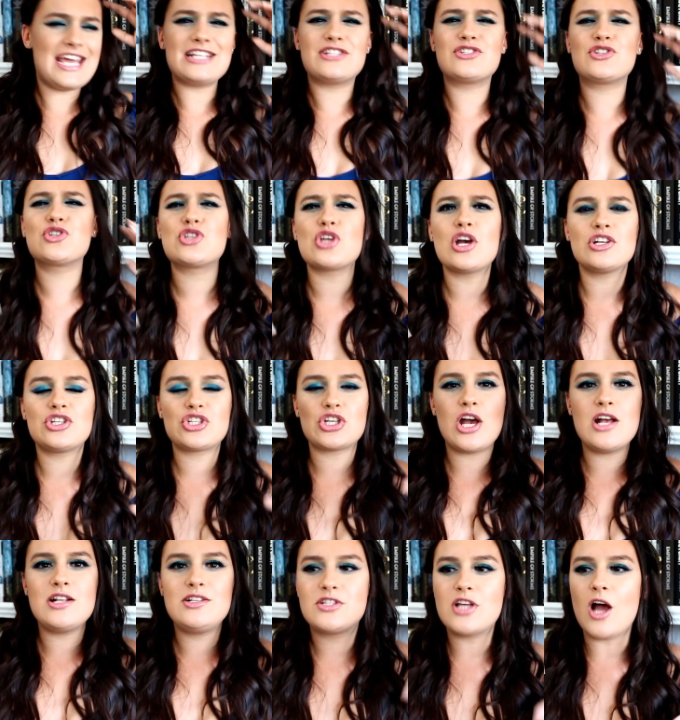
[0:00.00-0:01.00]
It's such
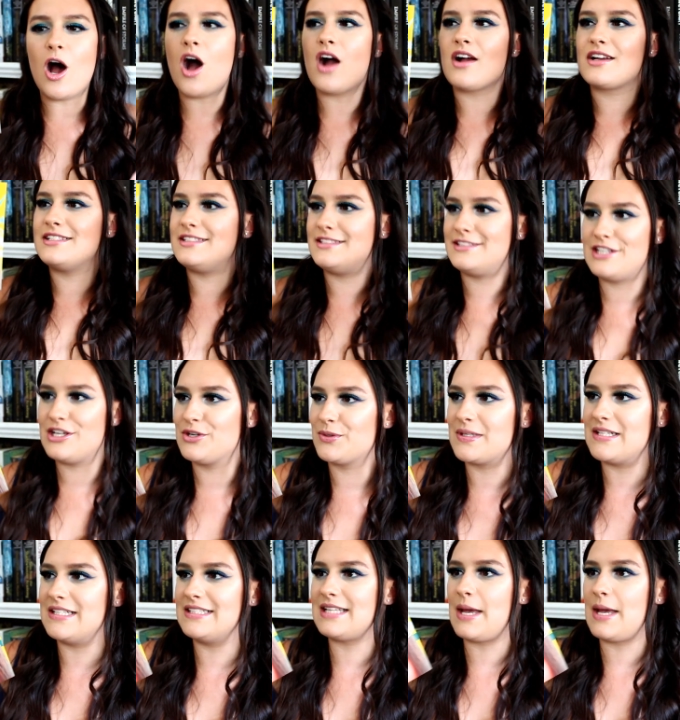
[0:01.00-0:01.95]
a dark series.